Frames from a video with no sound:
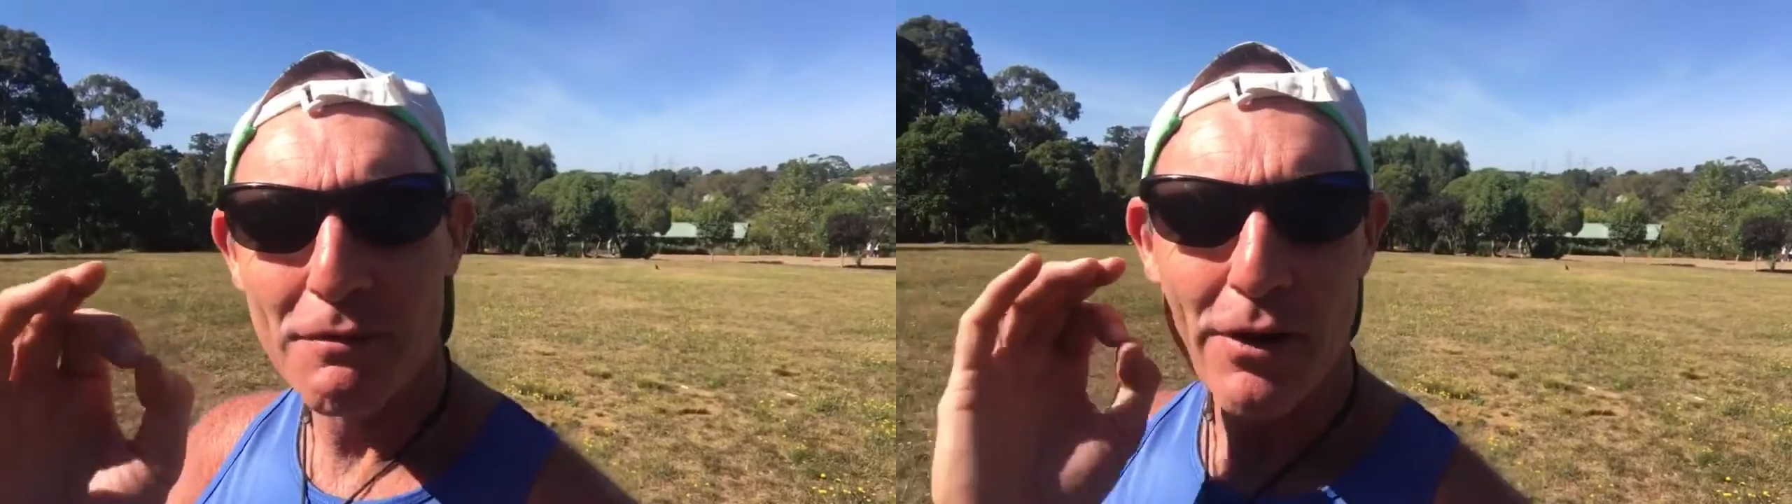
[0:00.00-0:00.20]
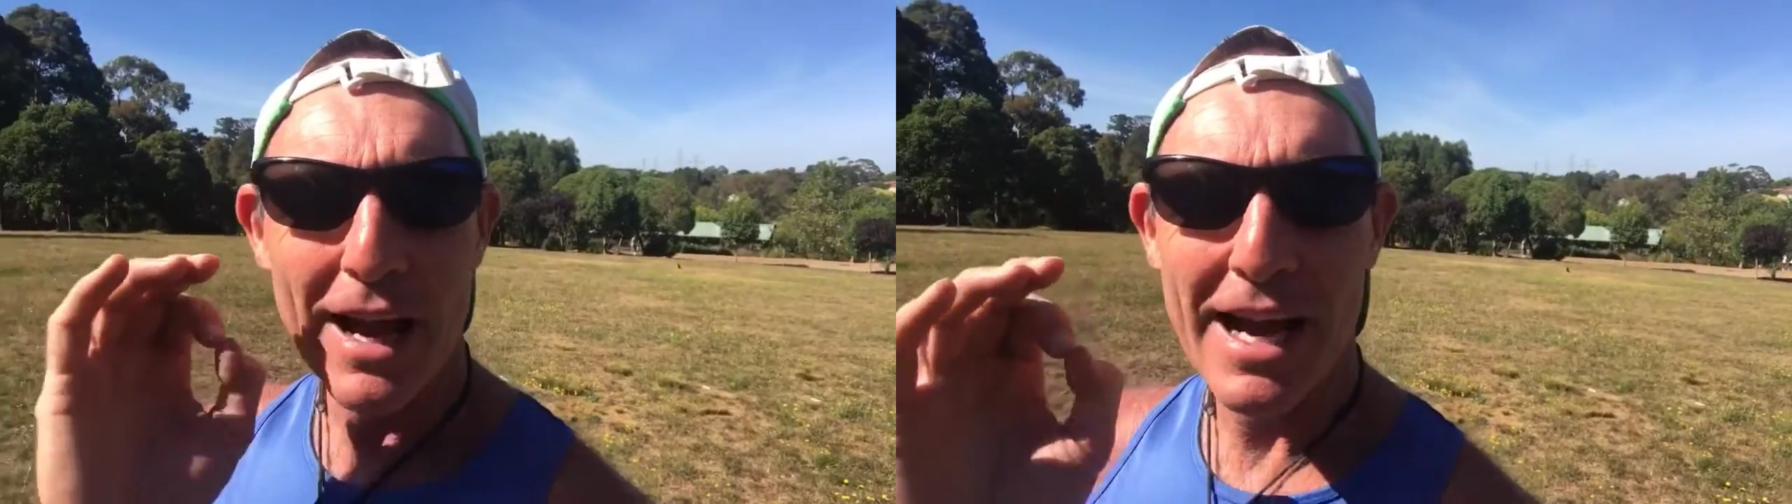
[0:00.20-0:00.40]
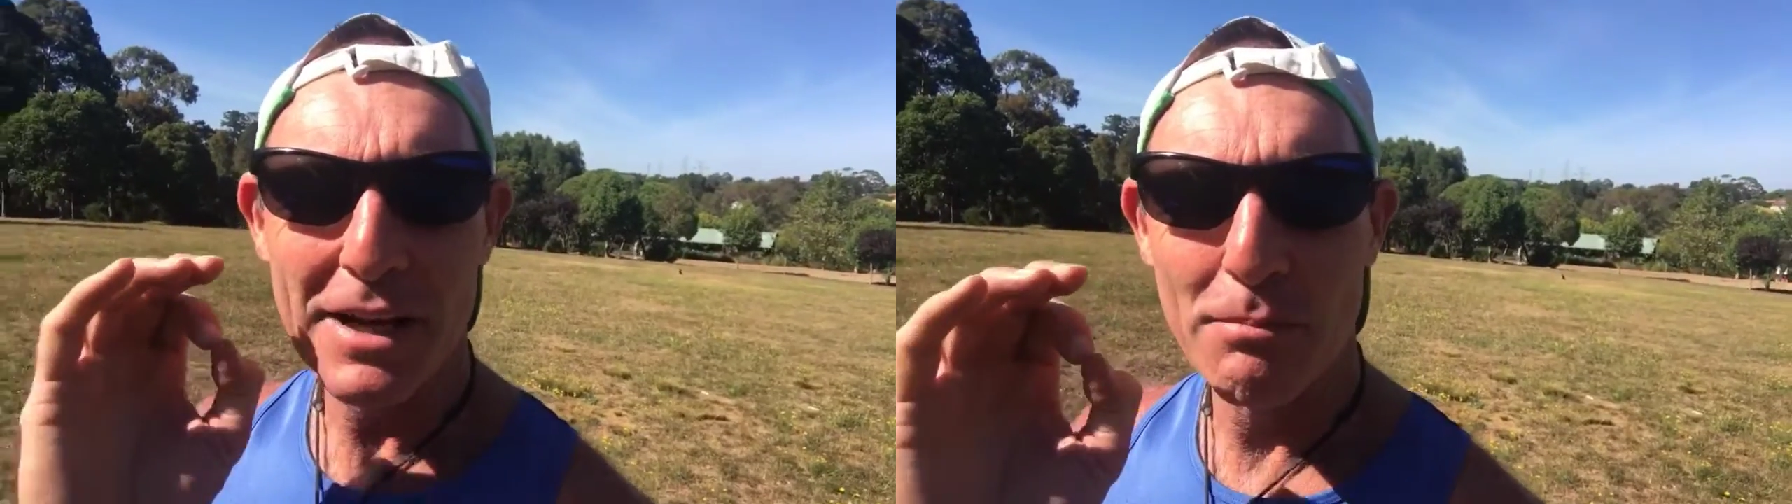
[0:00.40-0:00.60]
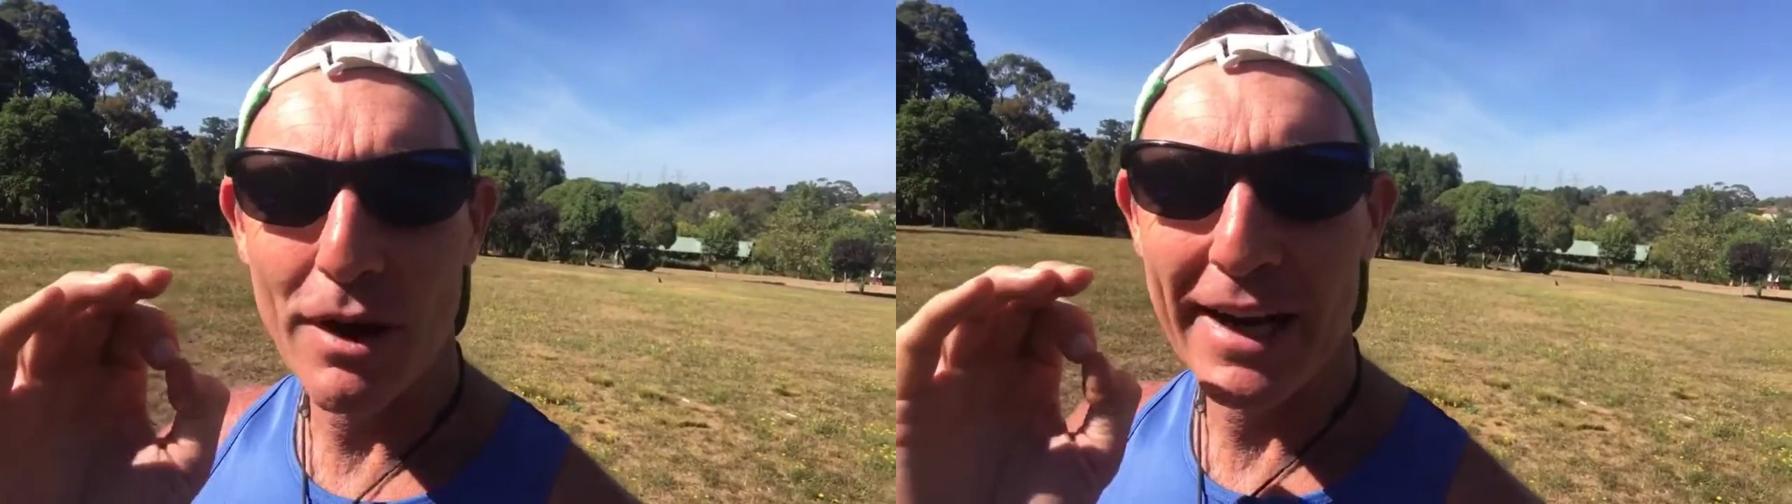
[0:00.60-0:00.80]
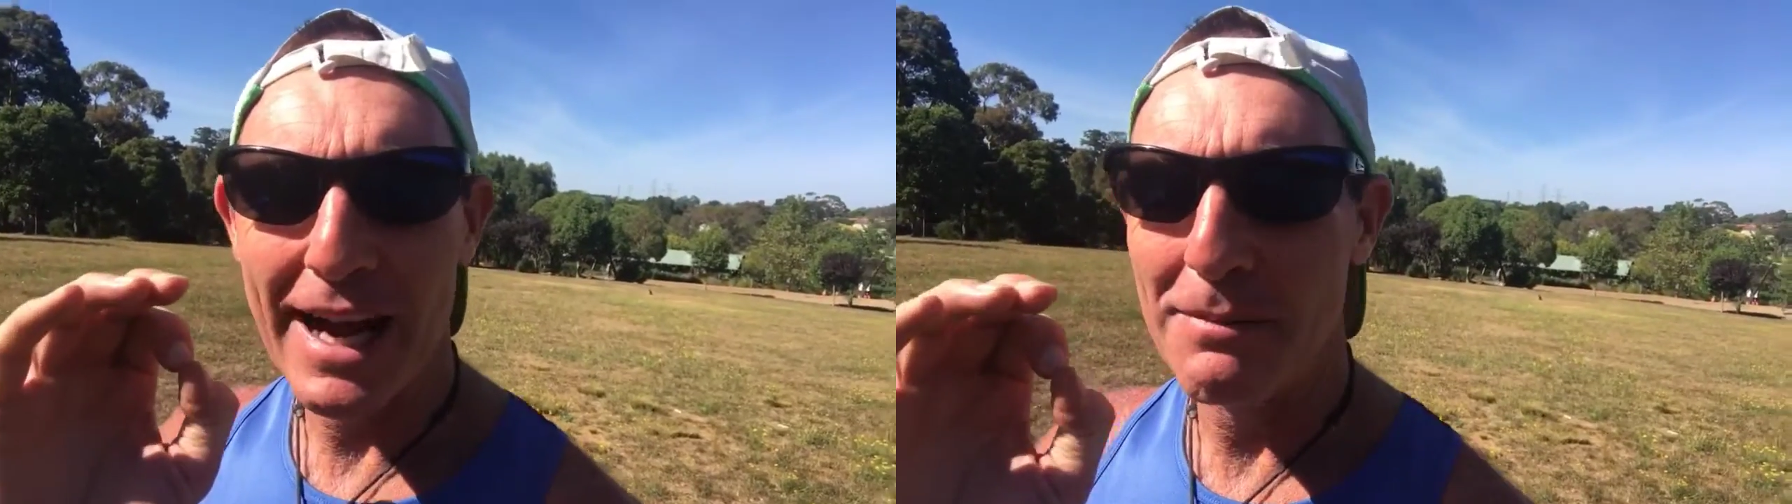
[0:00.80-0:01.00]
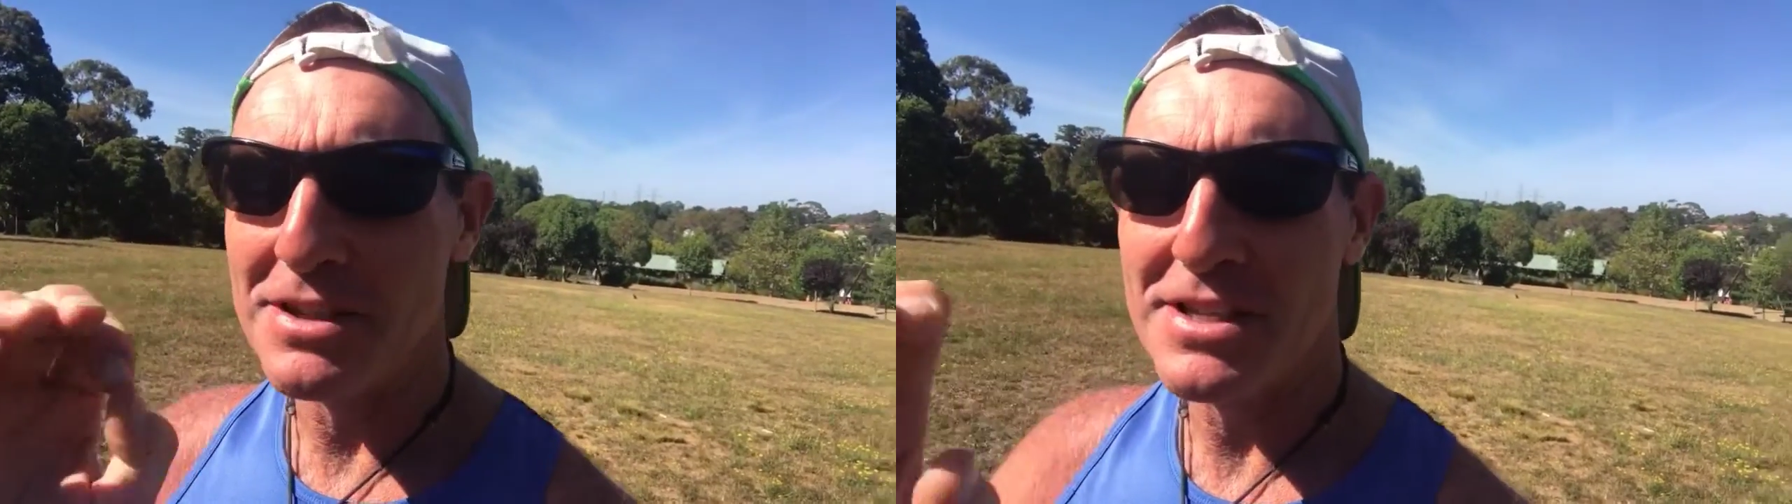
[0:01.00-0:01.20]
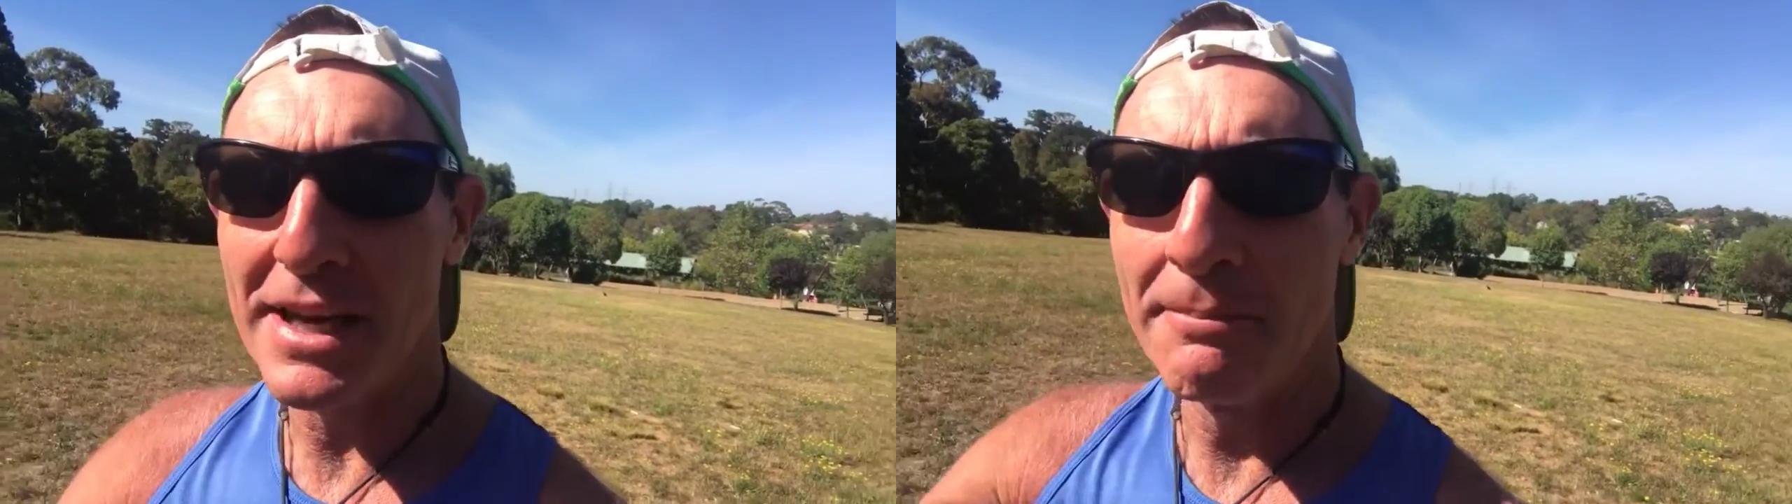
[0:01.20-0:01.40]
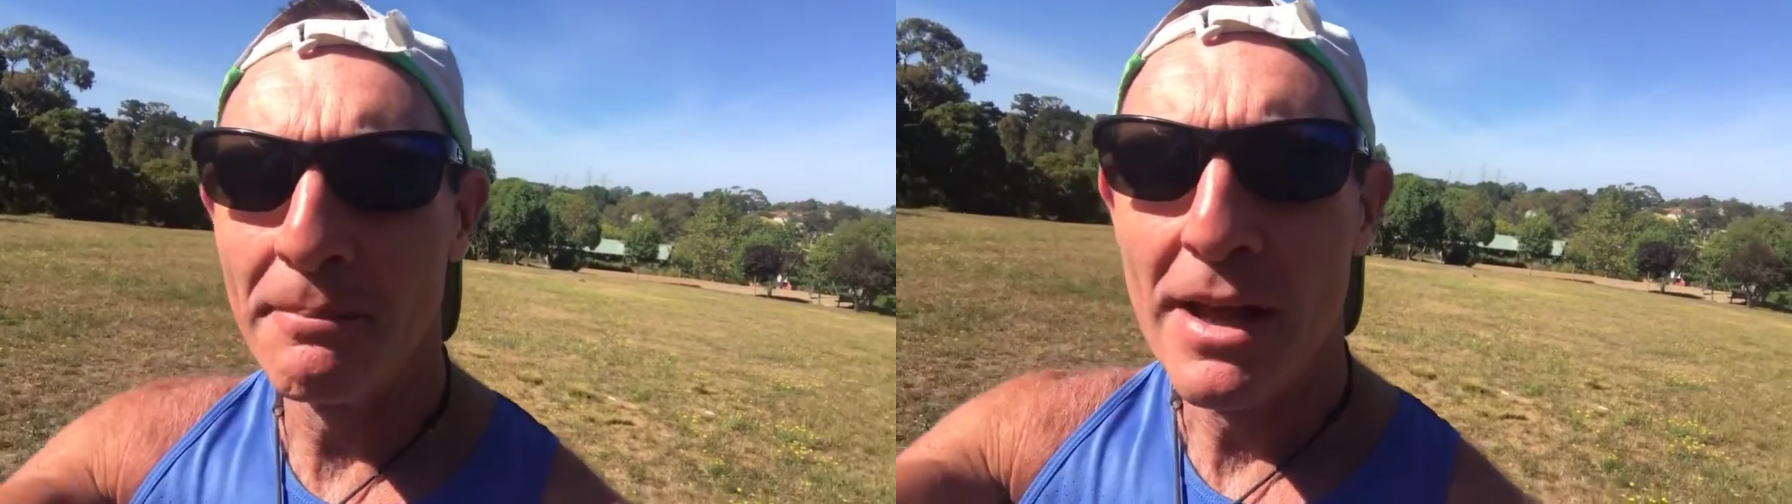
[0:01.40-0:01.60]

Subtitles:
very hard to break habits, yeah?